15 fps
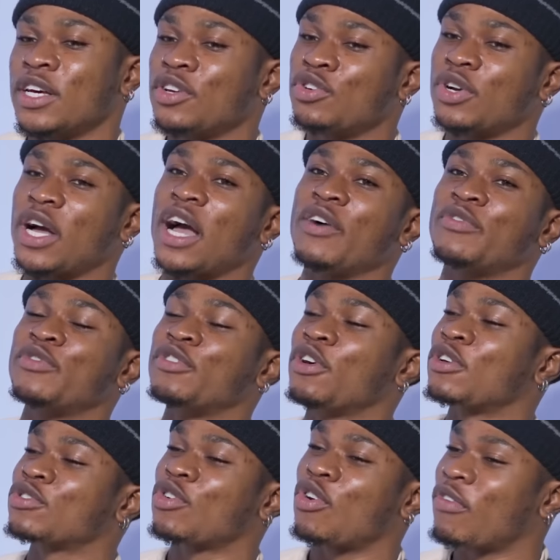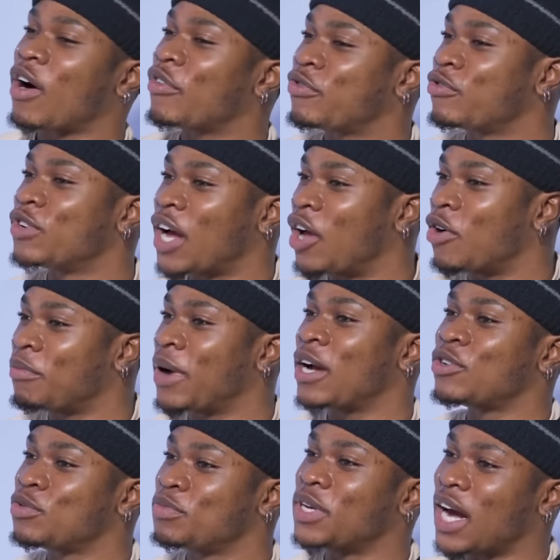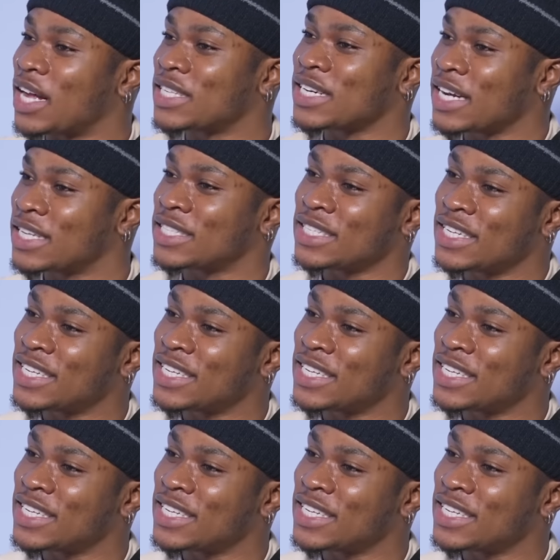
you can't even just cover food and your mind will be at rest in the